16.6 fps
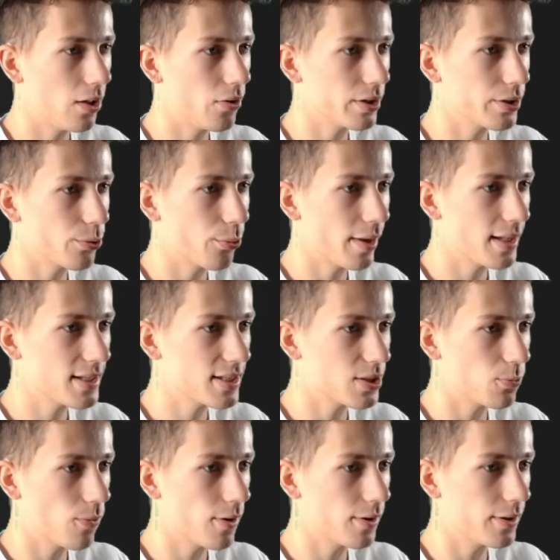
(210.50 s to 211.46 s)
I'll
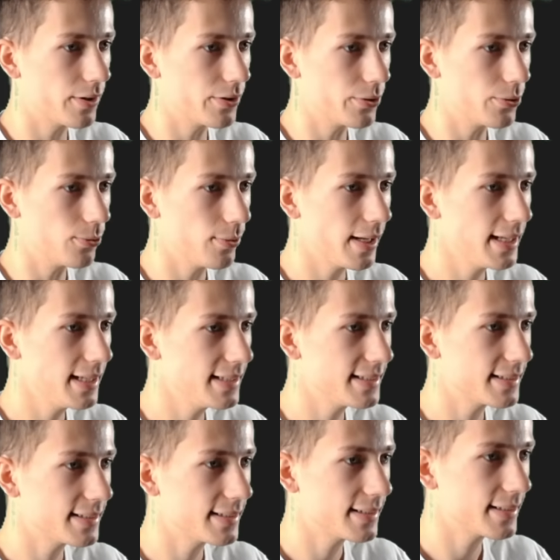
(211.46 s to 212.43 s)
erase the one on the right.
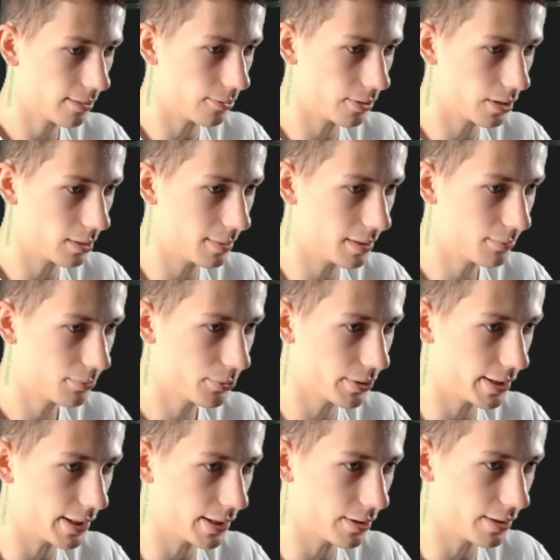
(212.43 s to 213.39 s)
Make it look a bit
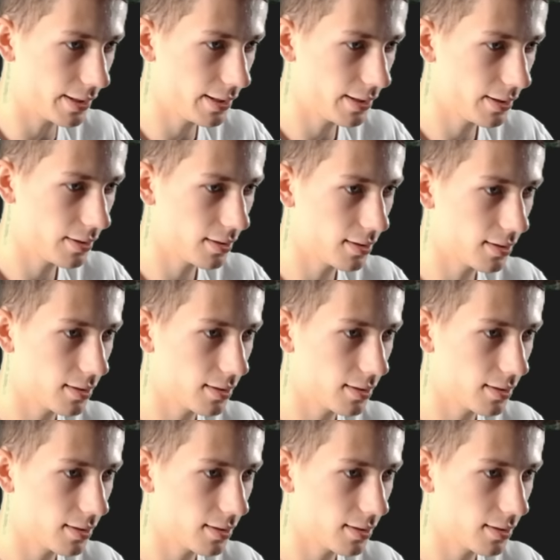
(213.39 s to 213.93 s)
prettier here.